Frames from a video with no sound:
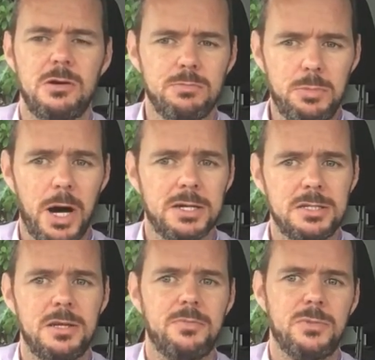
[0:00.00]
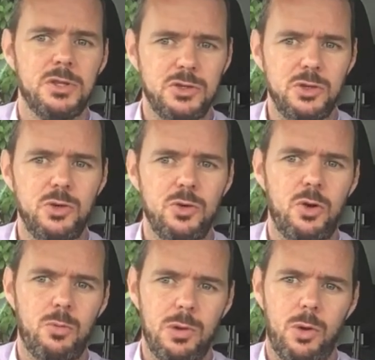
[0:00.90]
But you
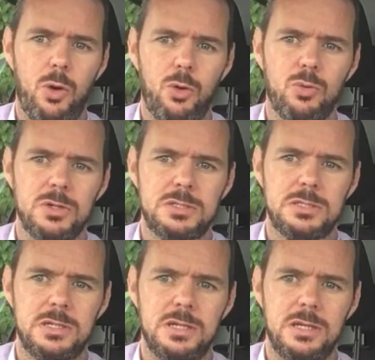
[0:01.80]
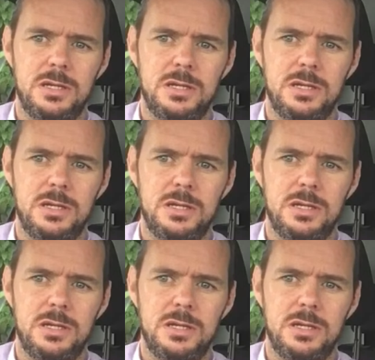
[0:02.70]
will always